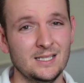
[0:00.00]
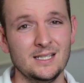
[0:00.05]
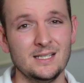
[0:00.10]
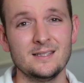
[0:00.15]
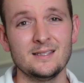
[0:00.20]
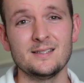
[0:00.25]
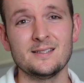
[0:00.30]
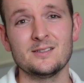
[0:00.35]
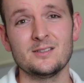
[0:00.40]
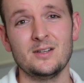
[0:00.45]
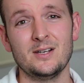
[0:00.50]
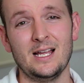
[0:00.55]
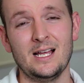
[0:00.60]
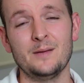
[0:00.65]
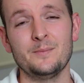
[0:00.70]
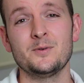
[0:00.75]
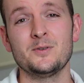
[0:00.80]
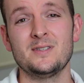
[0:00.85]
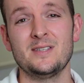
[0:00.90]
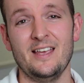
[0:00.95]
this is going to
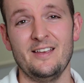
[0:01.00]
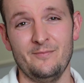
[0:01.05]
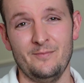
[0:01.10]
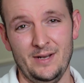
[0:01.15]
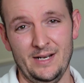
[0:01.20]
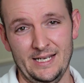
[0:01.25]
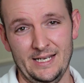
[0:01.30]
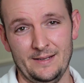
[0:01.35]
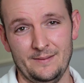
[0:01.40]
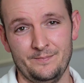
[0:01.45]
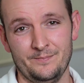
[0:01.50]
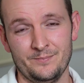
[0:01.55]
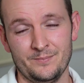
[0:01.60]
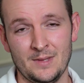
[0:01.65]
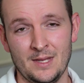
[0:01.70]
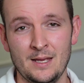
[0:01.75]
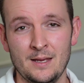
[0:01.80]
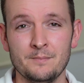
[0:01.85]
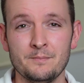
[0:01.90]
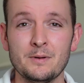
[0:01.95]
help you save money.
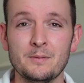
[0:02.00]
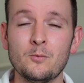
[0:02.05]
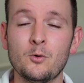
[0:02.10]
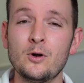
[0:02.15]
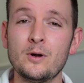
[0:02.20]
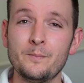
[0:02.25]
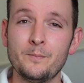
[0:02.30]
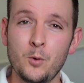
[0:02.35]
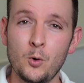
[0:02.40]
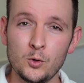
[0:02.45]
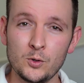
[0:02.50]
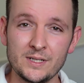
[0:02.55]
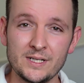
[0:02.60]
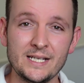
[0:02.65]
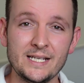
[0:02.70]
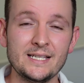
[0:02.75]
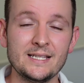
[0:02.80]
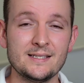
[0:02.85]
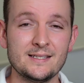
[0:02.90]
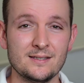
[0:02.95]
But more
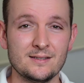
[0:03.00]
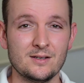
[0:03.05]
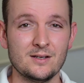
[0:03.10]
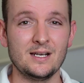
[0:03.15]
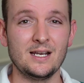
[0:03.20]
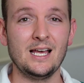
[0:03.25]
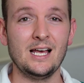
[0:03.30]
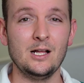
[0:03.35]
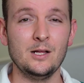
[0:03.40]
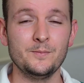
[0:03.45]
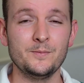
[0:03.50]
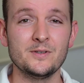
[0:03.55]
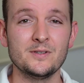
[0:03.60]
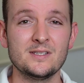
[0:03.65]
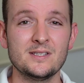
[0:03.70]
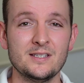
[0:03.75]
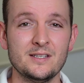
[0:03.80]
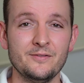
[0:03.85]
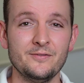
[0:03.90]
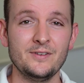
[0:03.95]
importantly, this is going to help you
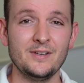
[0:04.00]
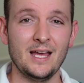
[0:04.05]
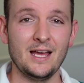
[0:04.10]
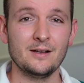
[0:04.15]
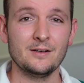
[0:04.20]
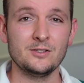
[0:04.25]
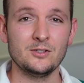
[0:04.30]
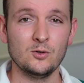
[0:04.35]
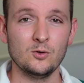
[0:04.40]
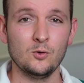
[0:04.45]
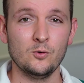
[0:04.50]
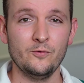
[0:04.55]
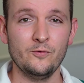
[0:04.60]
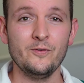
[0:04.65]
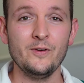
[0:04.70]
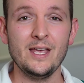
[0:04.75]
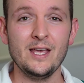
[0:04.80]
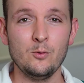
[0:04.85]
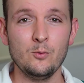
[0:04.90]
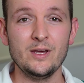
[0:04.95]
sift out your
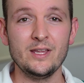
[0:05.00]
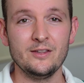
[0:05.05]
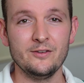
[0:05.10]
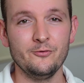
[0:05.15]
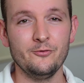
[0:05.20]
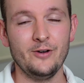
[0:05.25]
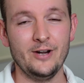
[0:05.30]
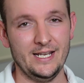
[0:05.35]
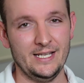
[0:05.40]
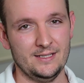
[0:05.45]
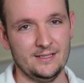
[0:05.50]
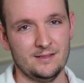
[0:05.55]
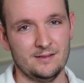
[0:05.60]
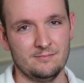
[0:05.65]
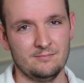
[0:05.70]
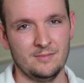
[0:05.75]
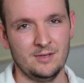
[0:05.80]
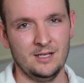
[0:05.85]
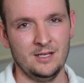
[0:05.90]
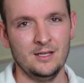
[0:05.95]
fair weather friends.
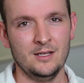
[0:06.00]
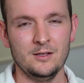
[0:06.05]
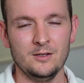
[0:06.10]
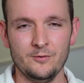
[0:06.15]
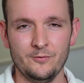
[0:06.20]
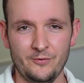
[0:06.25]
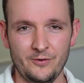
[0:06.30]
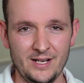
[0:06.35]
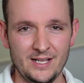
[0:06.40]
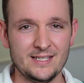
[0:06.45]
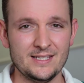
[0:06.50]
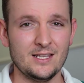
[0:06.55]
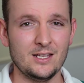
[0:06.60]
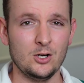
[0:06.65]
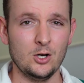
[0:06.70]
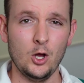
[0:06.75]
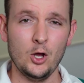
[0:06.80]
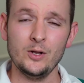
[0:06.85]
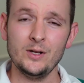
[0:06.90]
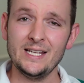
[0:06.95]
Your friends that
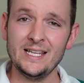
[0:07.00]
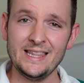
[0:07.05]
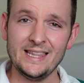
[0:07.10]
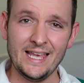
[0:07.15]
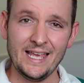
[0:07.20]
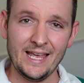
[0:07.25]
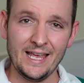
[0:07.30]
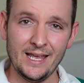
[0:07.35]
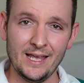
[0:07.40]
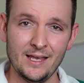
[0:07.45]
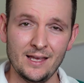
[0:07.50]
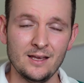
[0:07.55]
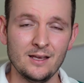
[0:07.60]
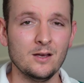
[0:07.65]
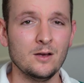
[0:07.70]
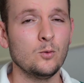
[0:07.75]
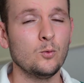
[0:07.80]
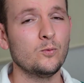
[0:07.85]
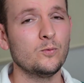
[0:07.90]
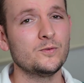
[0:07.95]
are only there
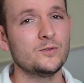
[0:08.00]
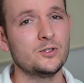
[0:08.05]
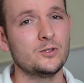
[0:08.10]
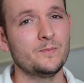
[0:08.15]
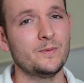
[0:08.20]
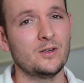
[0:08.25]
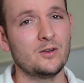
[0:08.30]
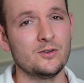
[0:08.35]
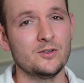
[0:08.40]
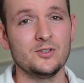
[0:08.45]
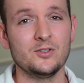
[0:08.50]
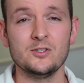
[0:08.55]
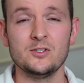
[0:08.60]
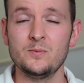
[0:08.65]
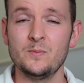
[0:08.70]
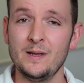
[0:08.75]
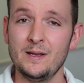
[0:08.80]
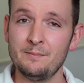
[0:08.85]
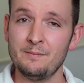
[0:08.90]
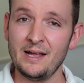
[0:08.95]
just because you
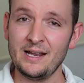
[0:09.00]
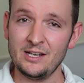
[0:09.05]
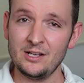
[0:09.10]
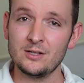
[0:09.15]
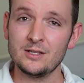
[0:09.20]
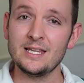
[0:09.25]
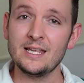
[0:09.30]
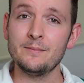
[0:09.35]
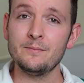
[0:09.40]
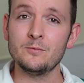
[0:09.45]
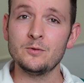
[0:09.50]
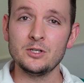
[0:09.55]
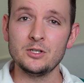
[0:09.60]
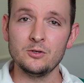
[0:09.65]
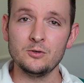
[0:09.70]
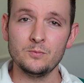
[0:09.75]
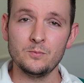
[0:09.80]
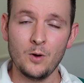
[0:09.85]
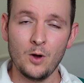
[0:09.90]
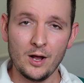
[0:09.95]
spend money on them when
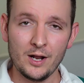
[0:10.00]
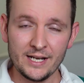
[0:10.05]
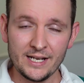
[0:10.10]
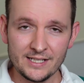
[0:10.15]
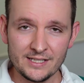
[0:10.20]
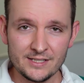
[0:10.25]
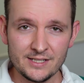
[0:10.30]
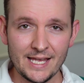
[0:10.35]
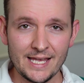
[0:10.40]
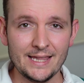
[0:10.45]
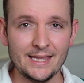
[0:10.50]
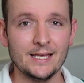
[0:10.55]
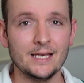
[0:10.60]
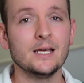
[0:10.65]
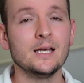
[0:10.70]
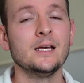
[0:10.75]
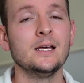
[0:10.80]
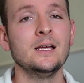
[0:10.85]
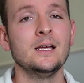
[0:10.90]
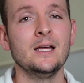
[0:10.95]
you're partying
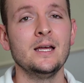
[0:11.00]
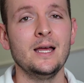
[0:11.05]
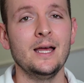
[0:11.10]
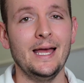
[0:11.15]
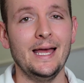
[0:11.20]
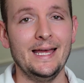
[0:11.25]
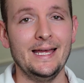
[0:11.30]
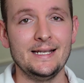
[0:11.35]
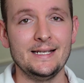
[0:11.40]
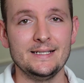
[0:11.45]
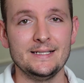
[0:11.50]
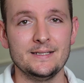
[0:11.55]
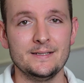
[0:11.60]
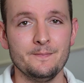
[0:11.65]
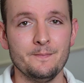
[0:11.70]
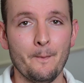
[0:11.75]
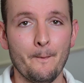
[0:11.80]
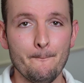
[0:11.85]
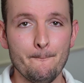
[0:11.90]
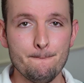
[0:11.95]
together and
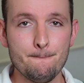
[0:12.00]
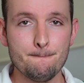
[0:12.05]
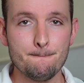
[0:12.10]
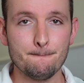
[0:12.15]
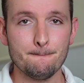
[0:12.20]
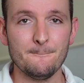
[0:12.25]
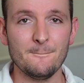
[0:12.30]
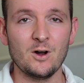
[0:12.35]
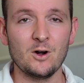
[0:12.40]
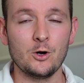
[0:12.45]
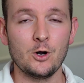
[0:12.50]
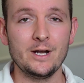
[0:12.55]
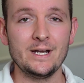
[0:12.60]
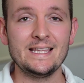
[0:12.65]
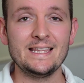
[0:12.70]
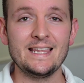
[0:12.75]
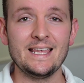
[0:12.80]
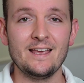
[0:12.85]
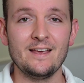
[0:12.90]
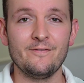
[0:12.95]
are only
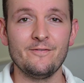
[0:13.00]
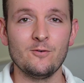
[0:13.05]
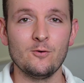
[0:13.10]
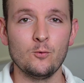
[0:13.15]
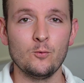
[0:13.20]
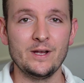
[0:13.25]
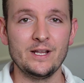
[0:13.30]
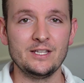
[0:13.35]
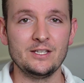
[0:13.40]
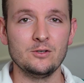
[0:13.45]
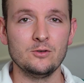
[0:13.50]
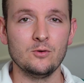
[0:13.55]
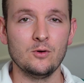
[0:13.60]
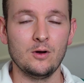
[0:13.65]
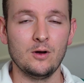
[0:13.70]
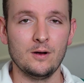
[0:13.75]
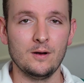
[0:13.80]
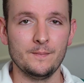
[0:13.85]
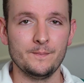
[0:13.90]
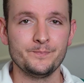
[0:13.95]
there for when you
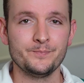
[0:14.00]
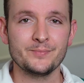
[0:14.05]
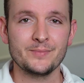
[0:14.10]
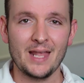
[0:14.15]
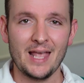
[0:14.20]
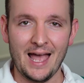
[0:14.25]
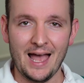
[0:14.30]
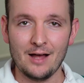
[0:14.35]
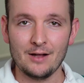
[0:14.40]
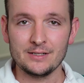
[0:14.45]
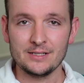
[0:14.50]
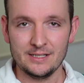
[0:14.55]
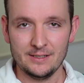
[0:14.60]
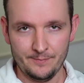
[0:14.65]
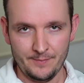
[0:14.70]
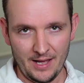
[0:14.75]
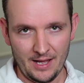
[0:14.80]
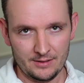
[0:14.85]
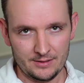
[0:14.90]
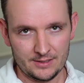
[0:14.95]
are out and
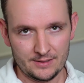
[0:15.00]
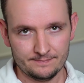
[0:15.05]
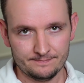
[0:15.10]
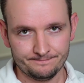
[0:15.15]
about.